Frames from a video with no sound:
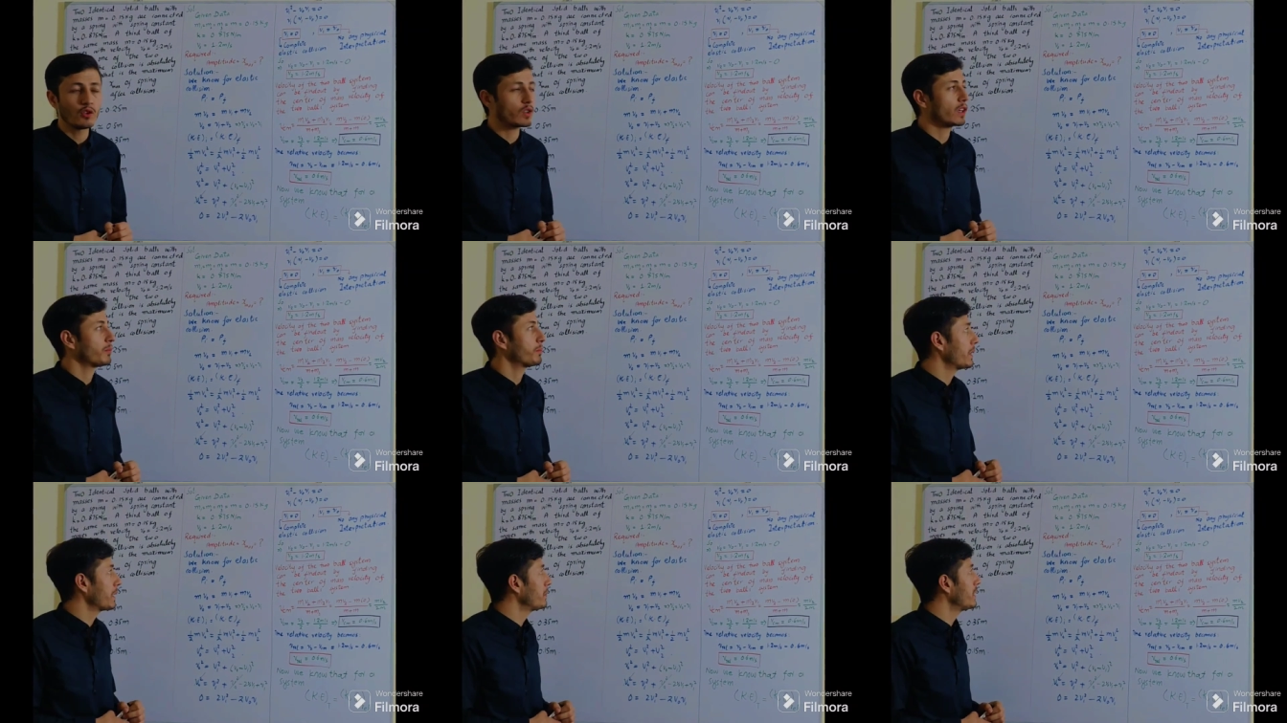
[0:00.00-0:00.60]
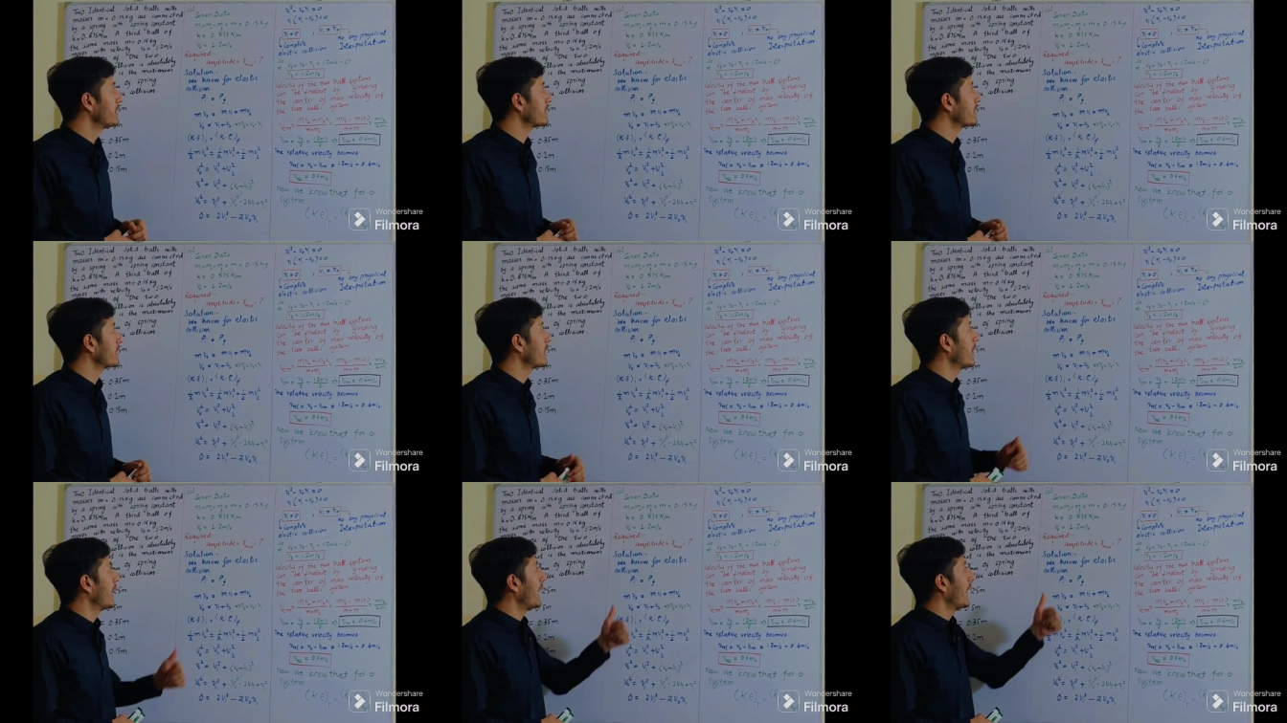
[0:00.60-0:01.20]
Newton per
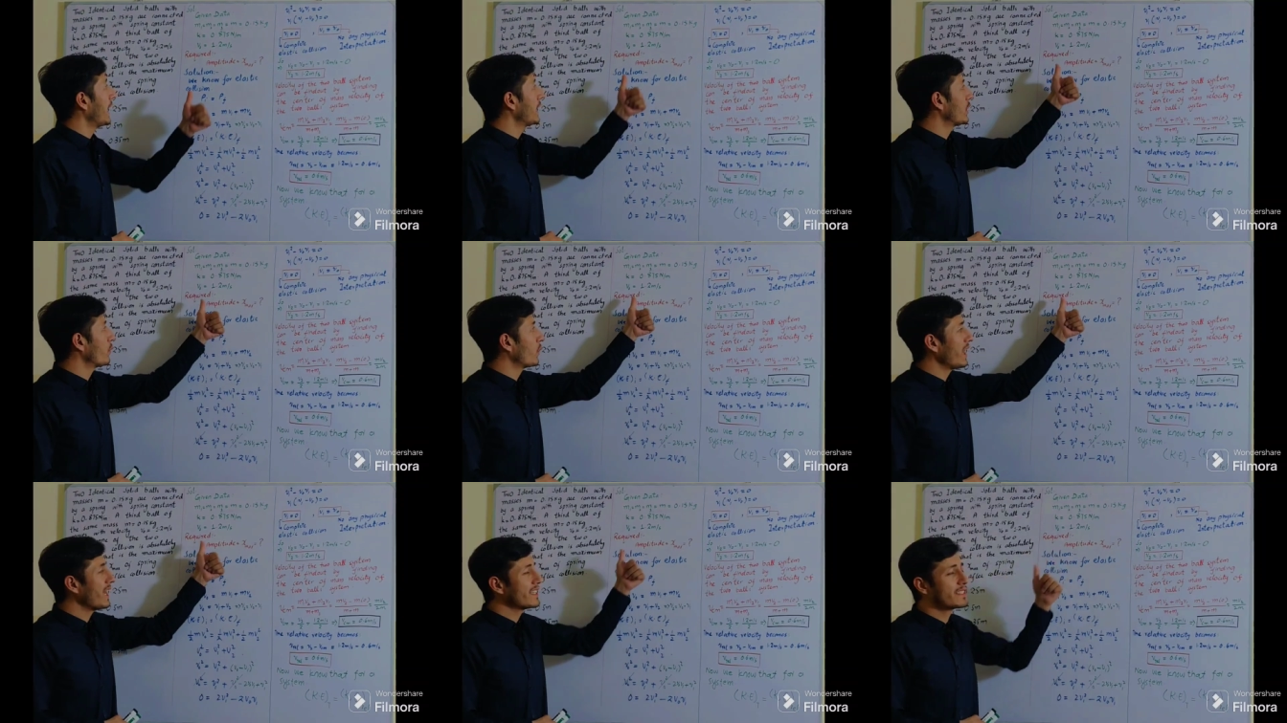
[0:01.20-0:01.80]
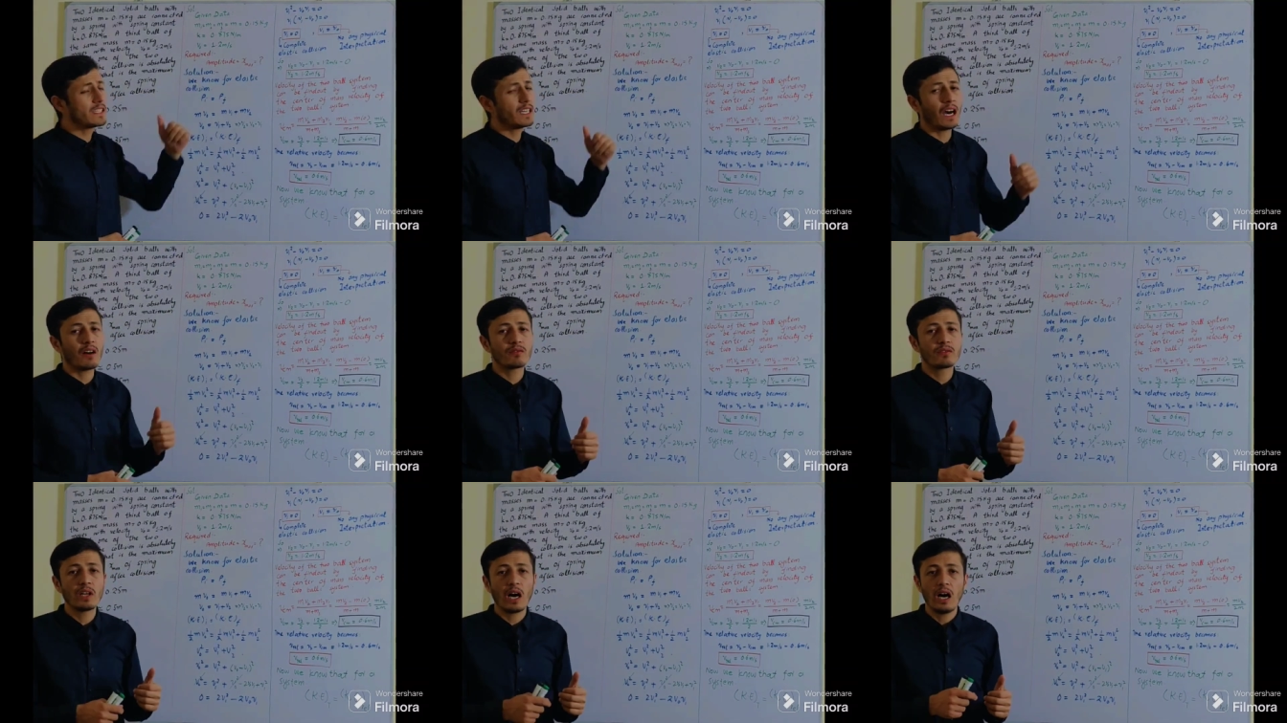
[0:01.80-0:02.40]
meter and the velocity
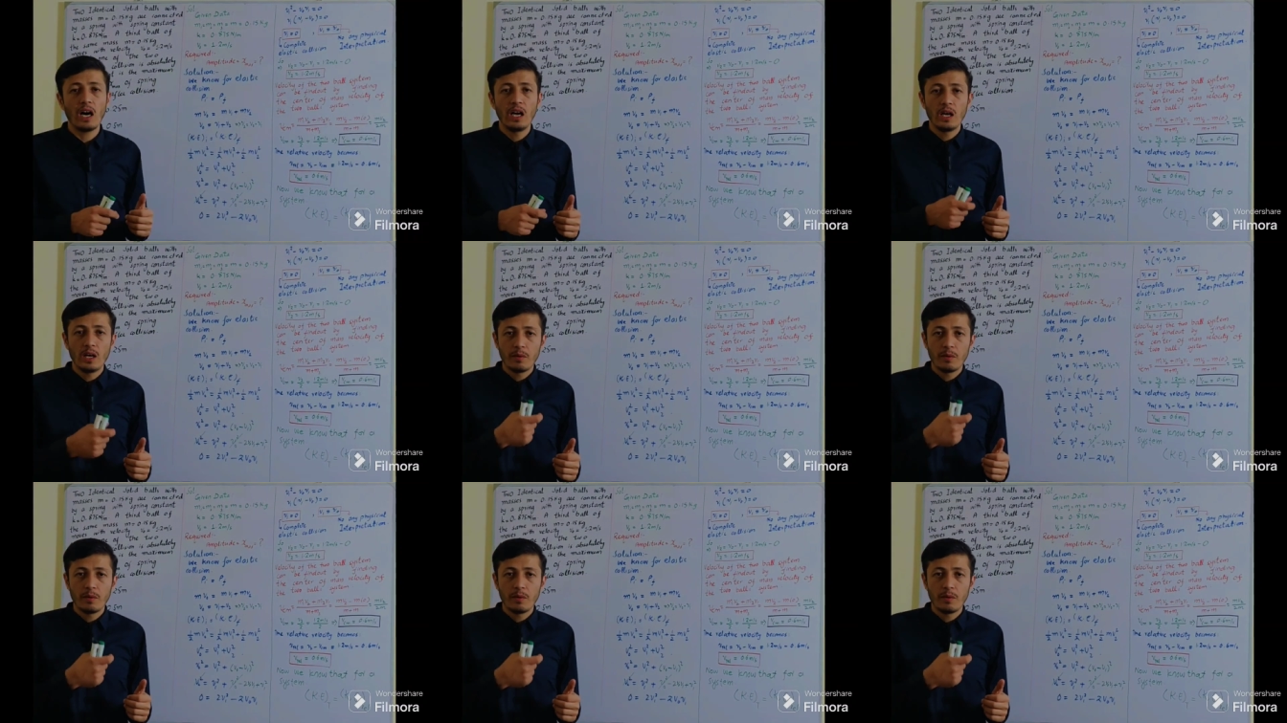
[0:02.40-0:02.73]
of the